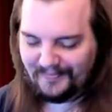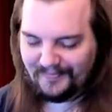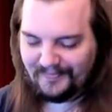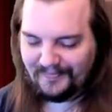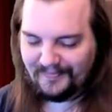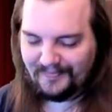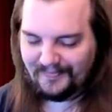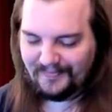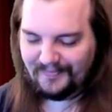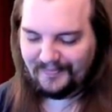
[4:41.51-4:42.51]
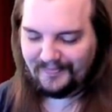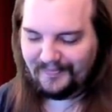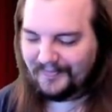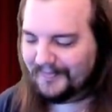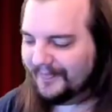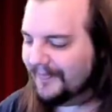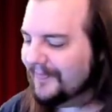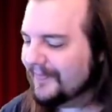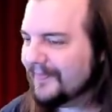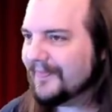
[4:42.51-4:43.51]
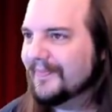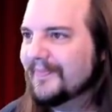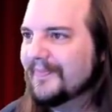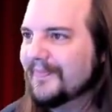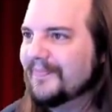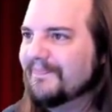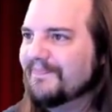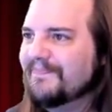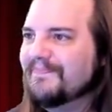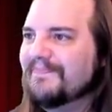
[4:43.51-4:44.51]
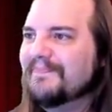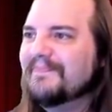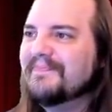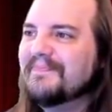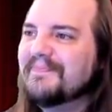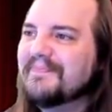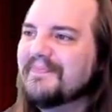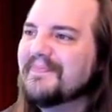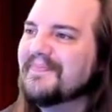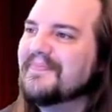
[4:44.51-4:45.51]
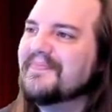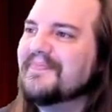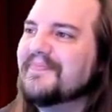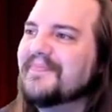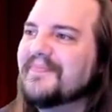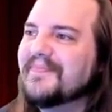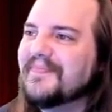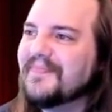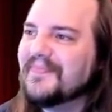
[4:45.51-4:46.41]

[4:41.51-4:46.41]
This person isn't speaking.